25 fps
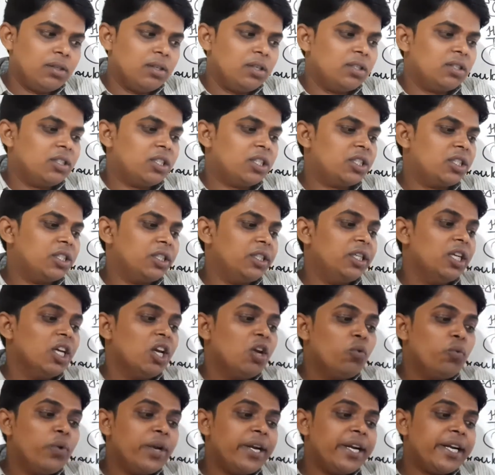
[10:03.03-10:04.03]
Just see,
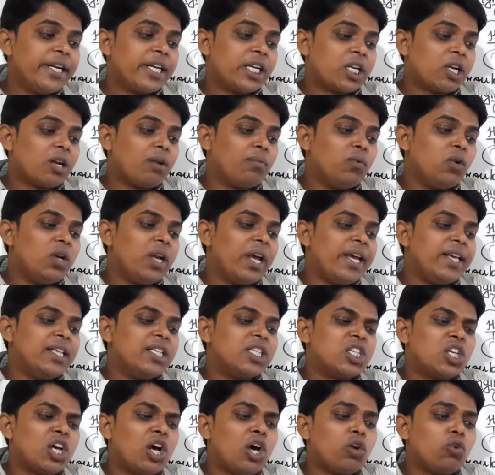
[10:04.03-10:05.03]
when trouble and
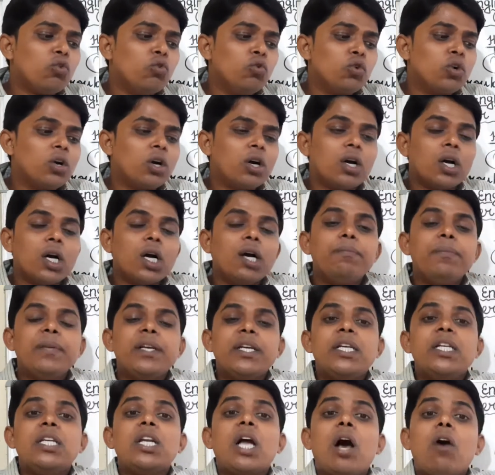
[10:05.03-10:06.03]
sorrow come
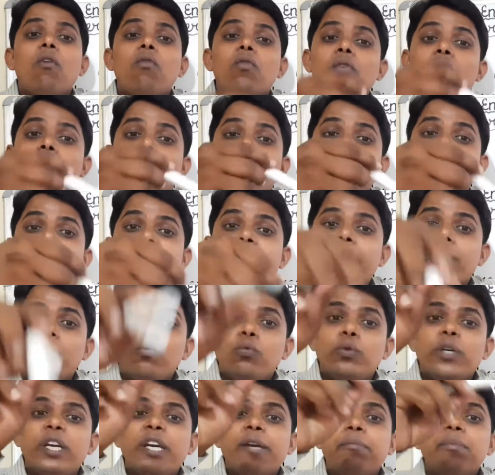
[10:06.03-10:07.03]
in our way
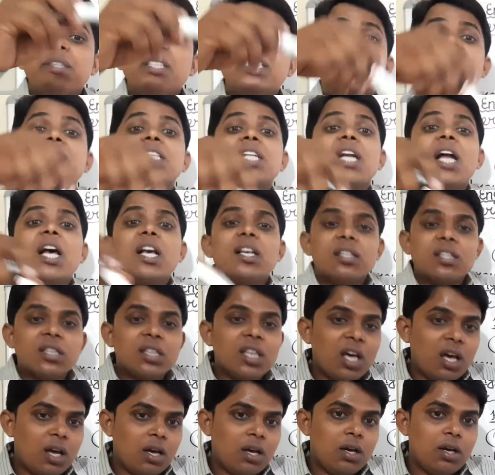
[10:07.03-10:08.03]
means
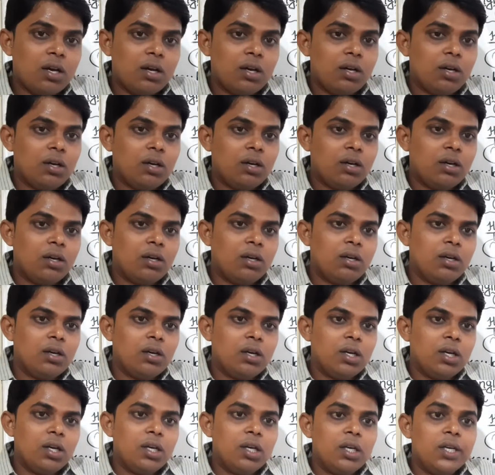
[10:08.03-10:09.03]
rasta
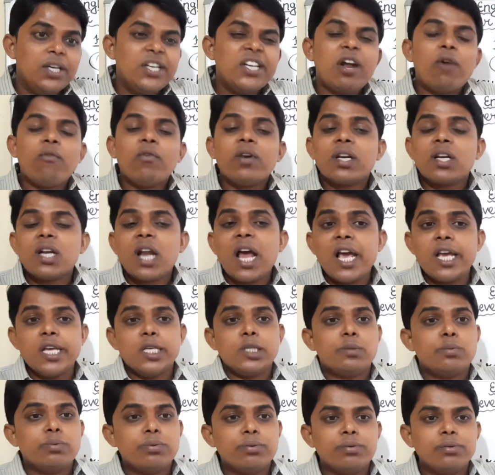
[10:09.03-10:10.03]
in our
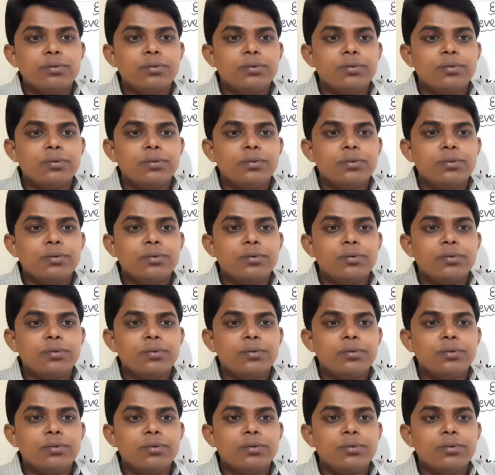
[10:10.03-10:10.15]
life,